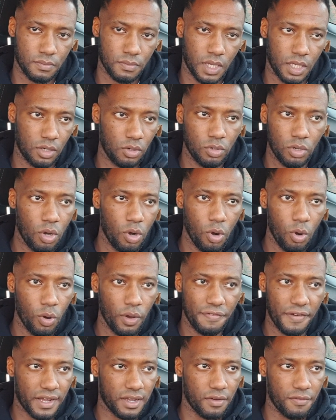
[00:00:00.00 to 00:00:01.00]
I don't know
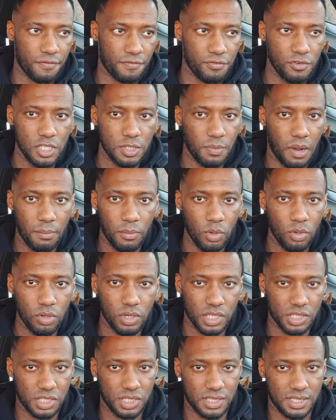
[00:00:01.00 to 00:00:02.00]
if I can freeze my
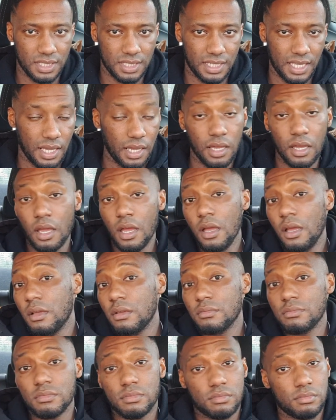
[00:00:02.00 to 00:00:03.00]
mortgages and that
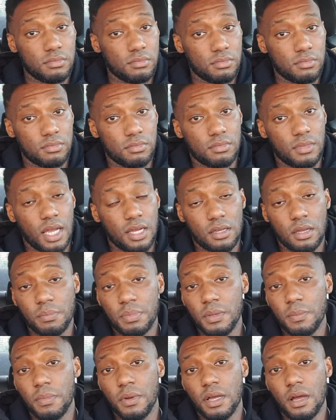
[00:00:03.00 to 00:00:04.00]
that could
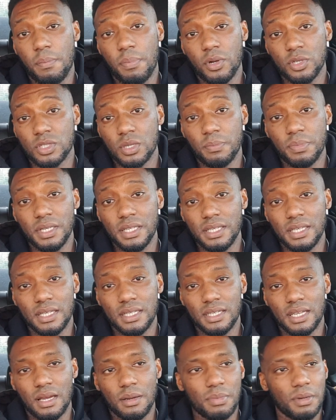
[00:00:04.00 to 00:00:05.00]
be a possibility
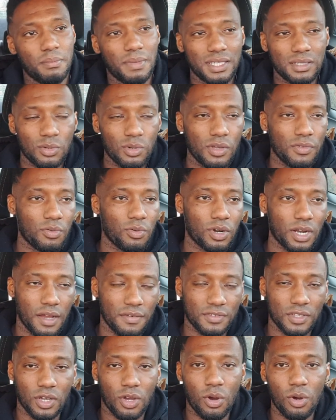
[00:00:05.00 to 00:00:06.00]
in that. But man, don't even want to
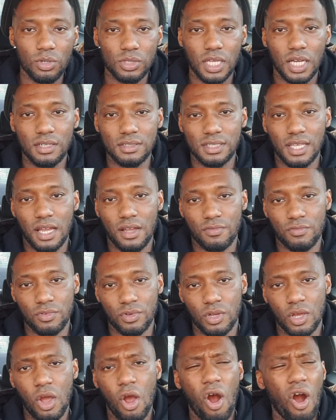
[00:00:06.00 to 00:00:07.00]
have to go down that
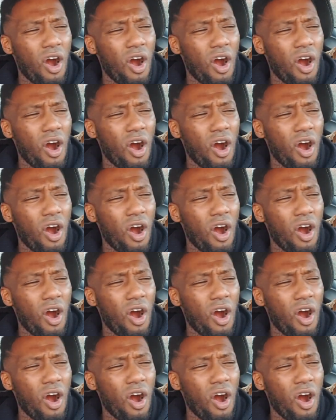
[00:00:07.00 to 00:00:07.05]
route.